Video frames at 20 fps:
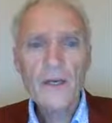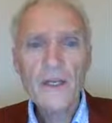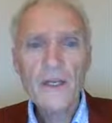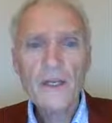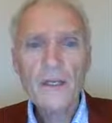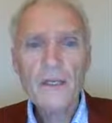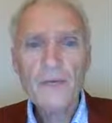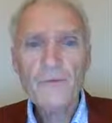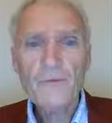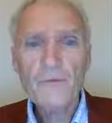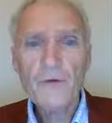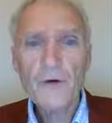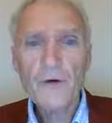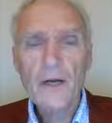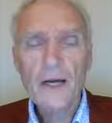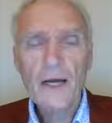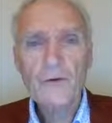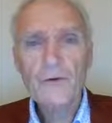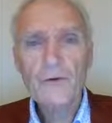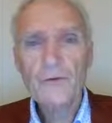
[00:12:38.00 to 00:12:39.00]
Critically,
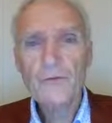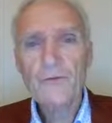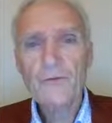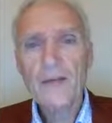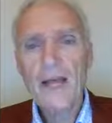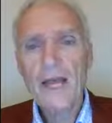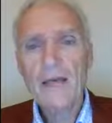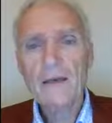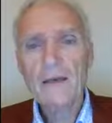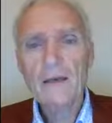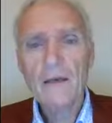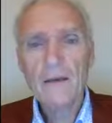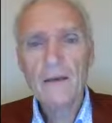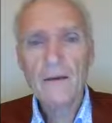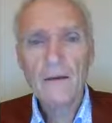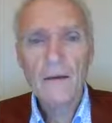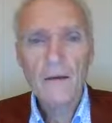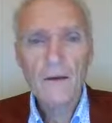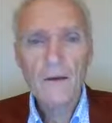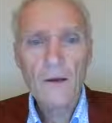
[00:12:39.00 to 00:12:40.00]
for
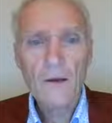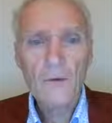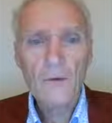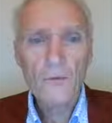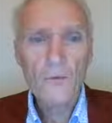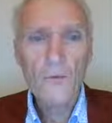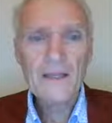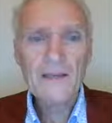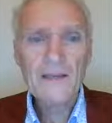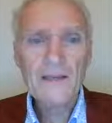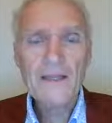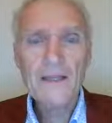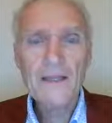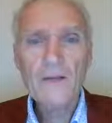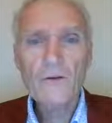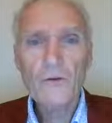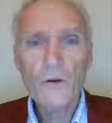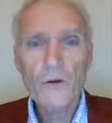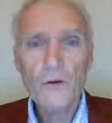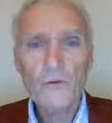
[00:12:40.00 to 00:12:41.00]
understanding what
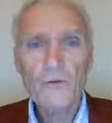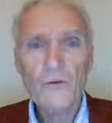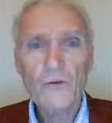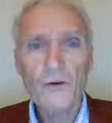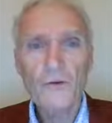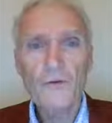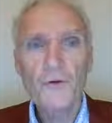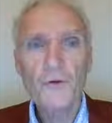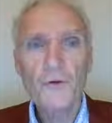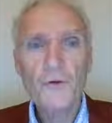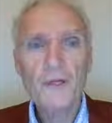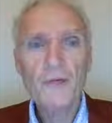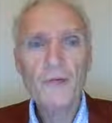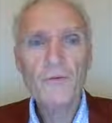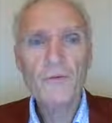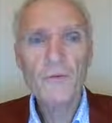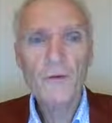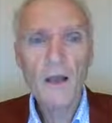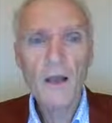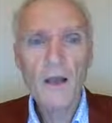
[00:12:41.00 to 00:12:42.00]
ketones are
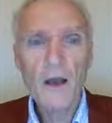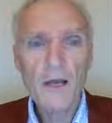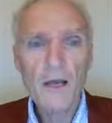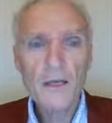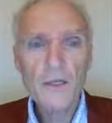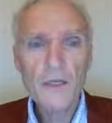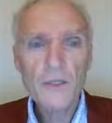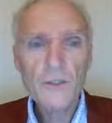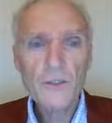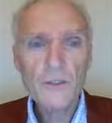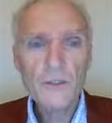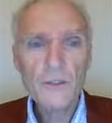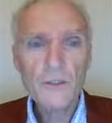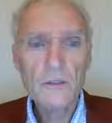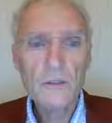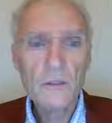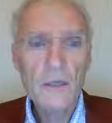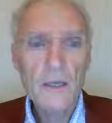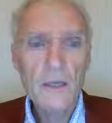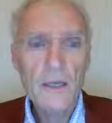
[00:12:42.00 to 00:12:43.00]
doing for
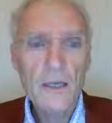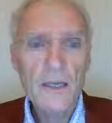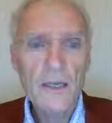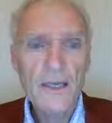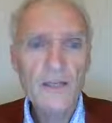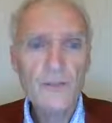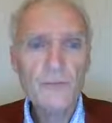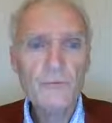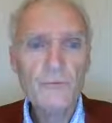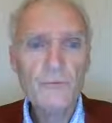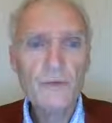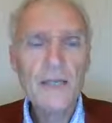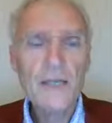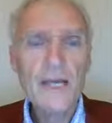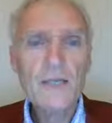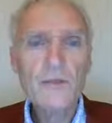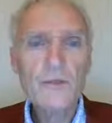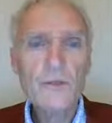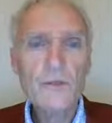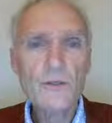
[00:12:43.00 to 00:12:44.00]
cognition is the
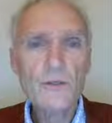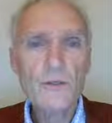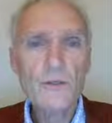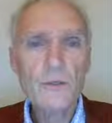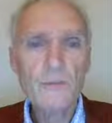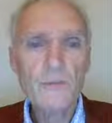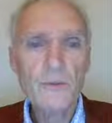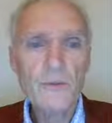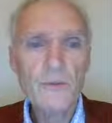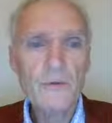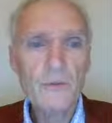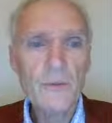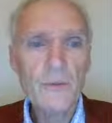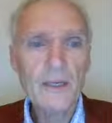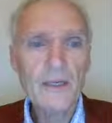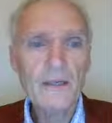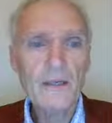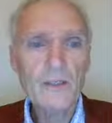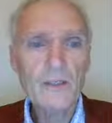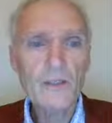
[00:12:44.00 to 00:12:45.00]
relationship
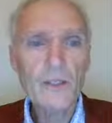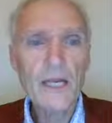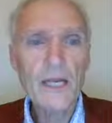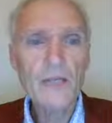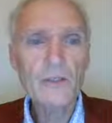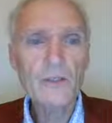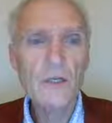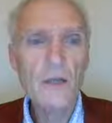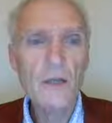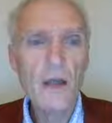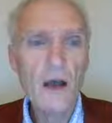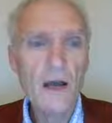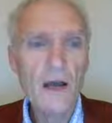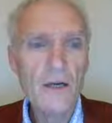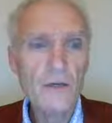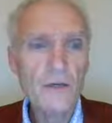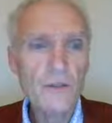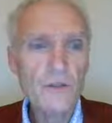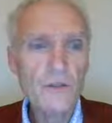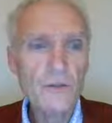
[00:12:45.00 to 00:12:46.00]
between the change in
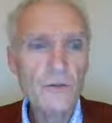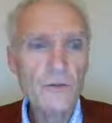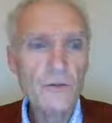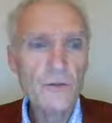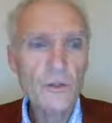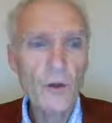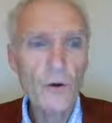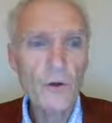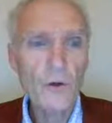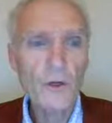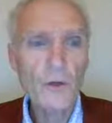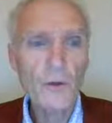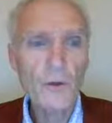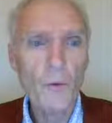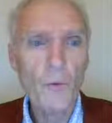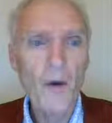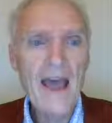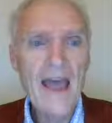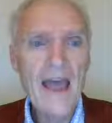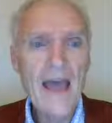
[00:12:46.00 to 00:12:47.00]
cognition shown on
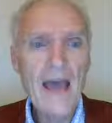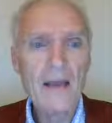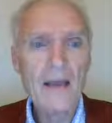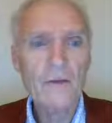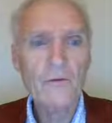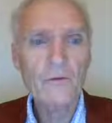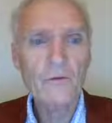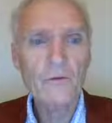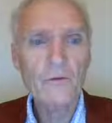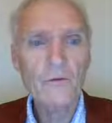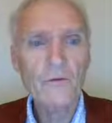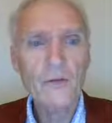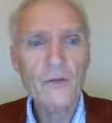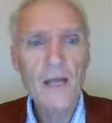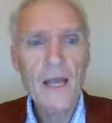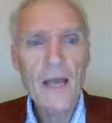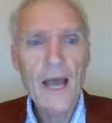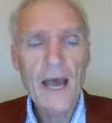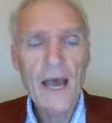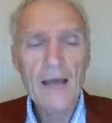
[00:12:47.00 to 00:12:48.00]
the y-axis
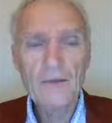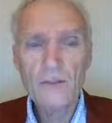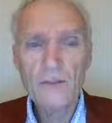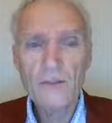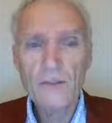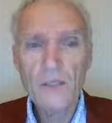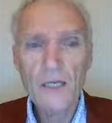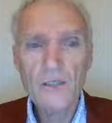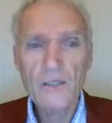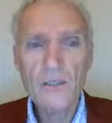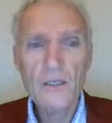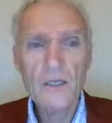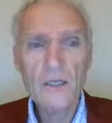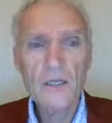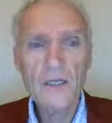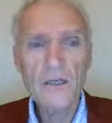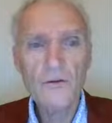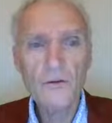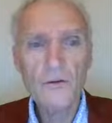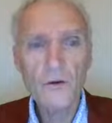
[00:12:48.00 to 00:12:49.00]
and the change in
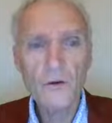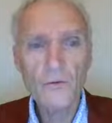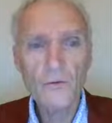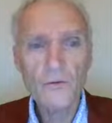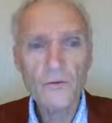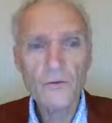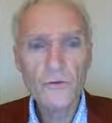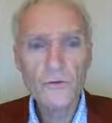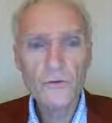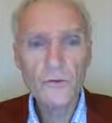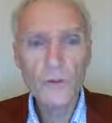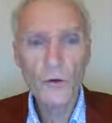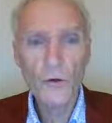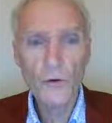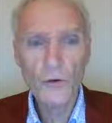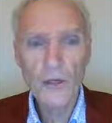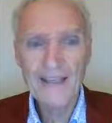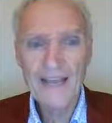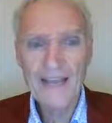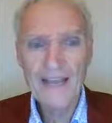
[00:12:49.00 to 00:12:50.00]
ketones
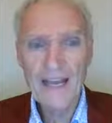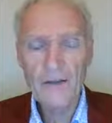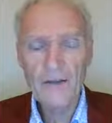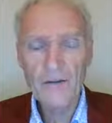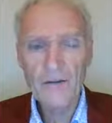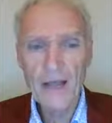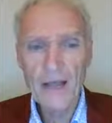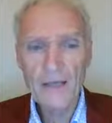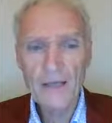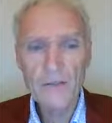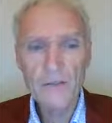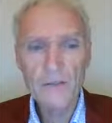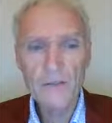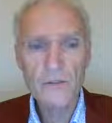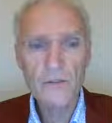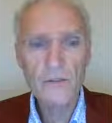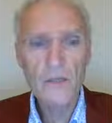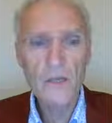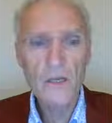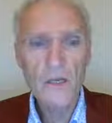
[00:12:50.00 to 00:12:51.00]
shown on the
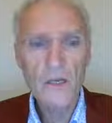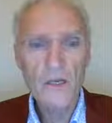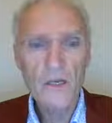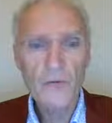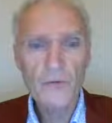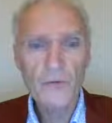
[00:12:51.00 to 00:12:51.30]
x-axis.